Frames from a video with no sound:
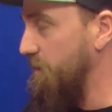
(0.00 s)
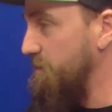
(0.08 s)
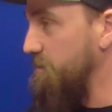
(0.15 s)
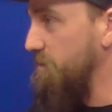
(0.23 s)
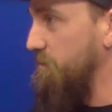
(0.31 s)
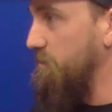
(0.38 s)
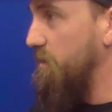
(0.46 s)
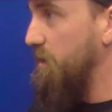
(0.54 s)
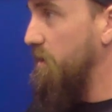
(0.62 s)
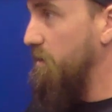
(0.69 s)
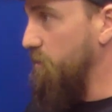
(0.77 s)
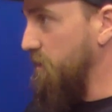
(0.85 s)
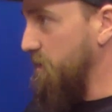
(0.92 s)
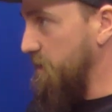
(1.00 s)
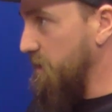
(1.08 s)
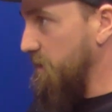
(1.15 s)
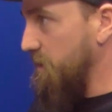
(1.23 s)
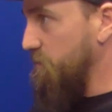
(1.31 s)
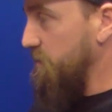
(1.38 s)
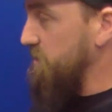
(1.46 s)
And so we
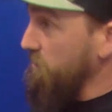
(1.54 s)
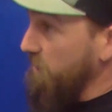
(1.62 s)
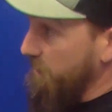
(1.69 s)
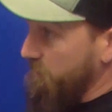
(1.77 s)
did, and we still